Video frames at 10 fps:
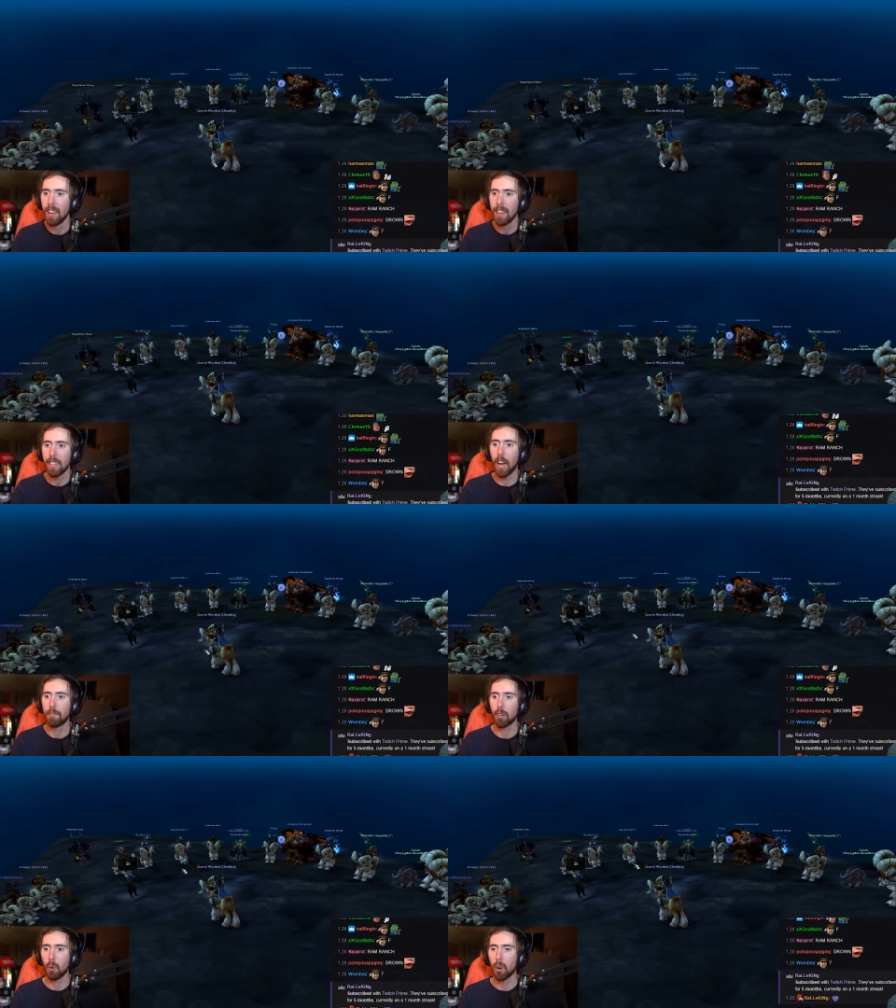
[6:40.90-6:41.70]
Yeah, if
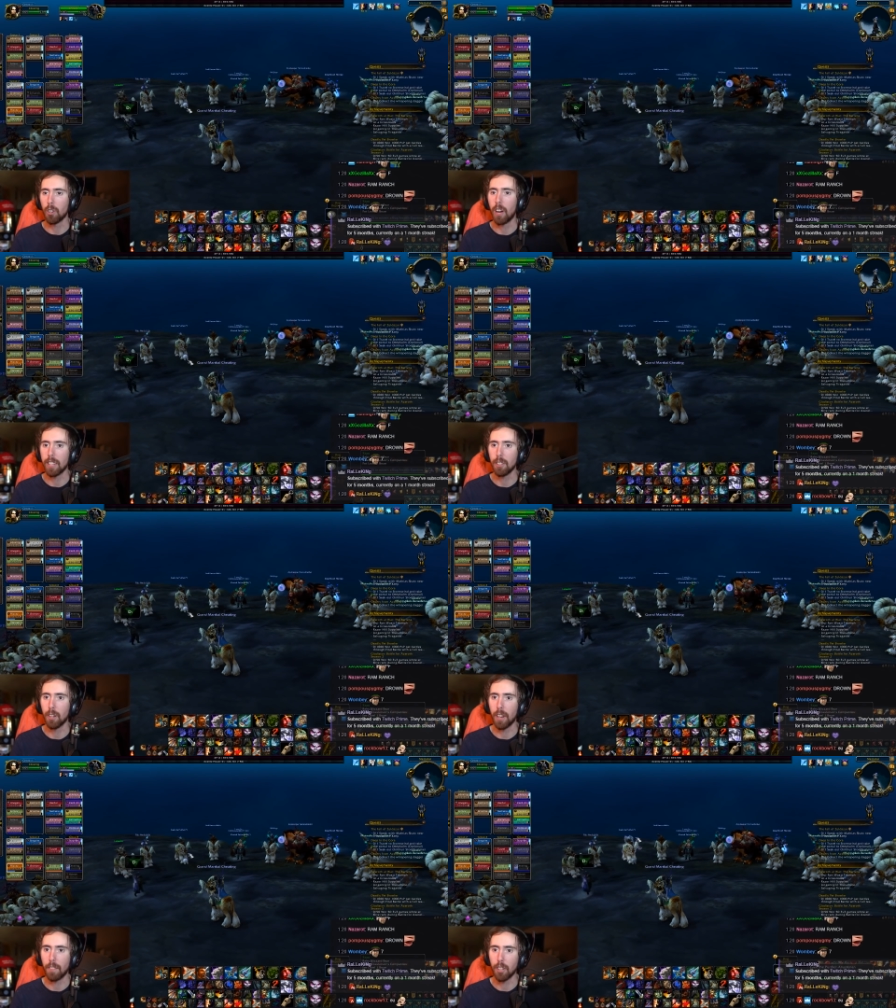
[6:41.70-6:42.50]
you're a warlock, you
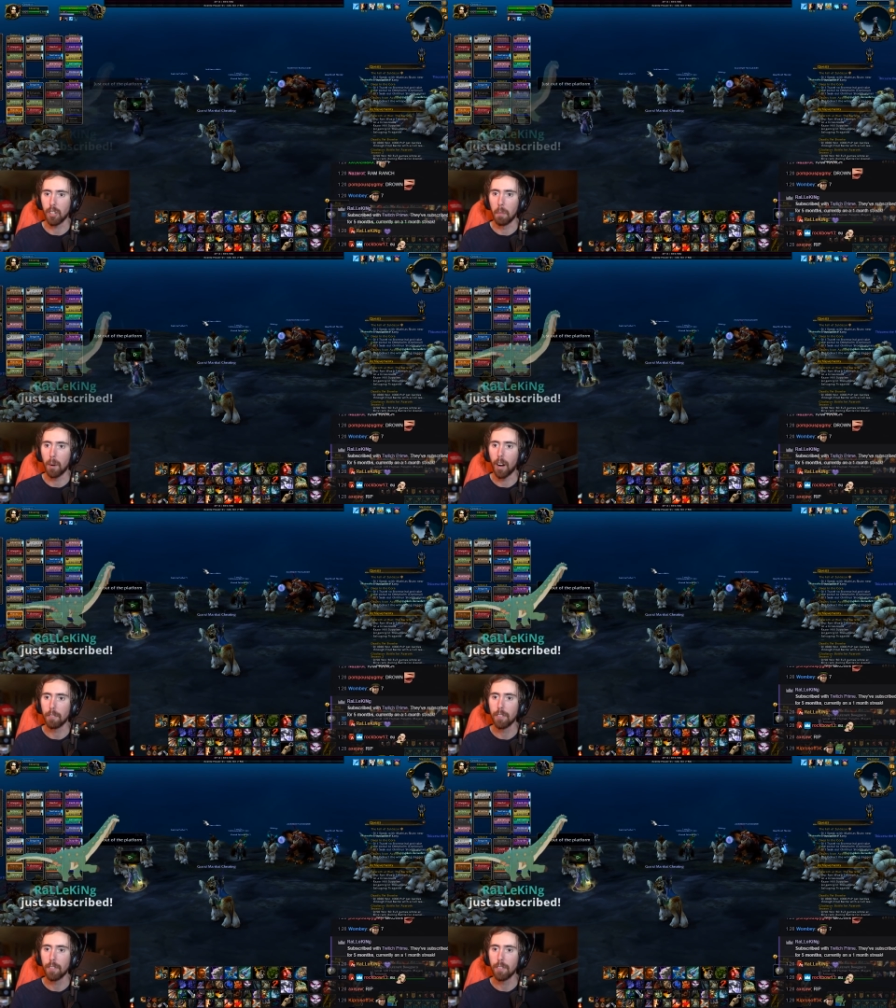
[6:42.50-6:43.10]
don't have to jump off.